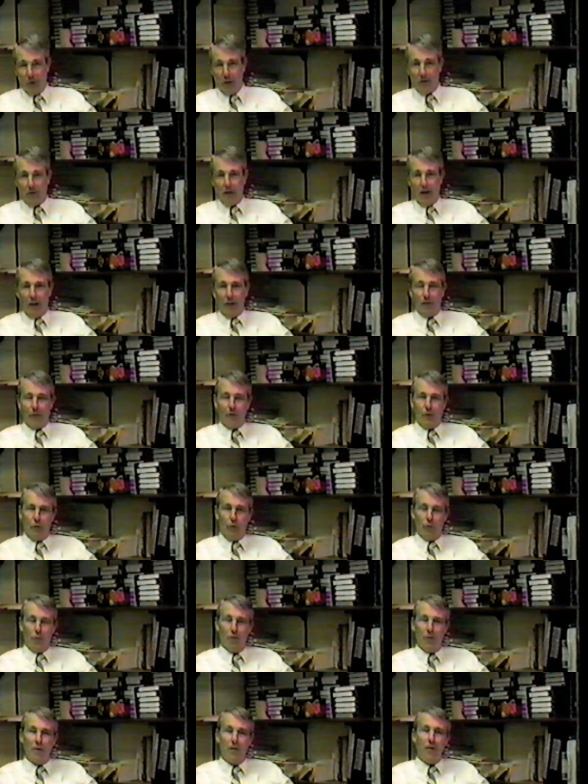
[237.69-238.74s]
tackled you.
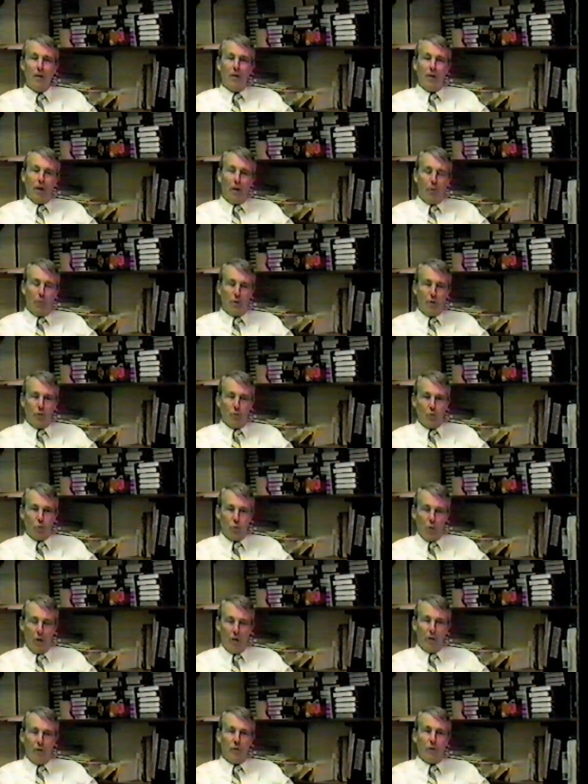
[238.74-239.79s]
And when you
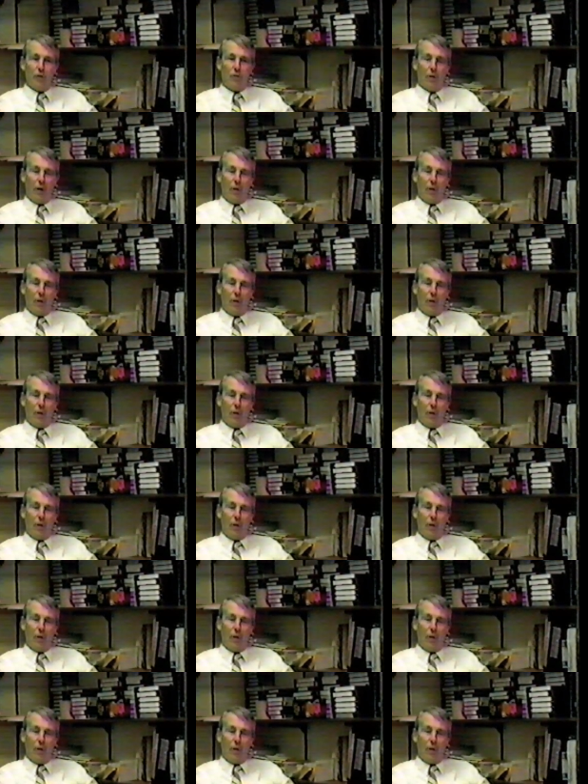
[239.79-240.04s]
run, you try to